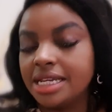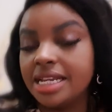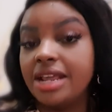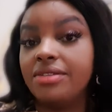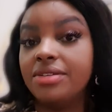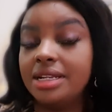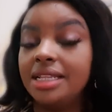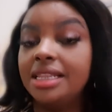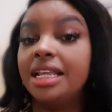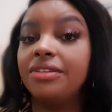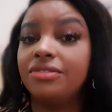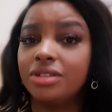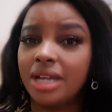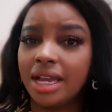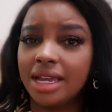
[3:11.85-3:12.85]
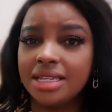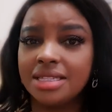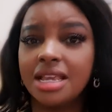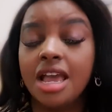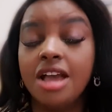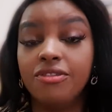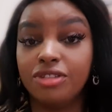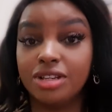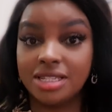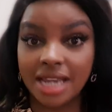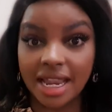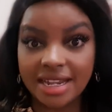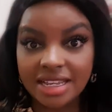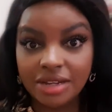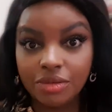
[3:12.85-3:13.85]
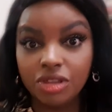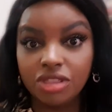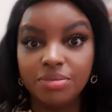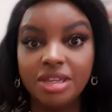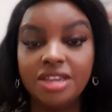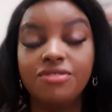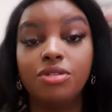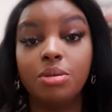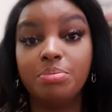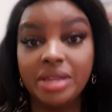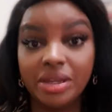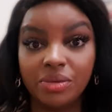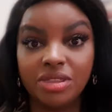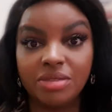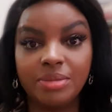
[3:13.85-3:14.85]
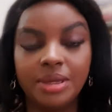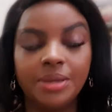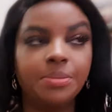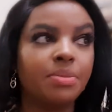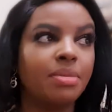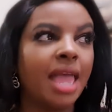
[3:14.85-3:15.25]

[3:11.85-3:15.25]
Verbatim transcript: And I really love you guys for standing with me, for being with me.